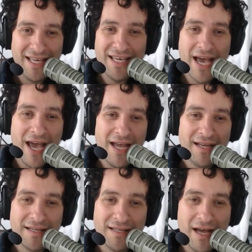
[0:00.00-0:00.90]
EA?
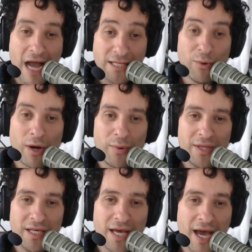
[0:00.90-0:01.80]
No, I do work
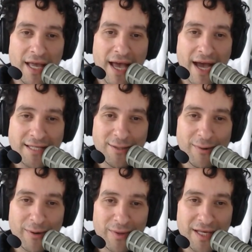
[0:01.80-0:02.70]
with EA. Yeah, I do
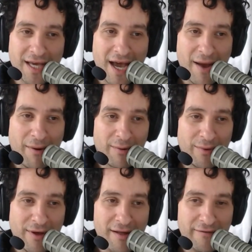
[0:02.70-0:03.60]
work with EA. I work
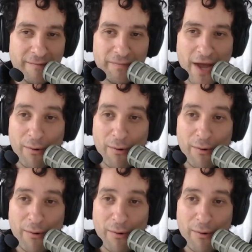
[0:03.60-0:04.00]
with all of them.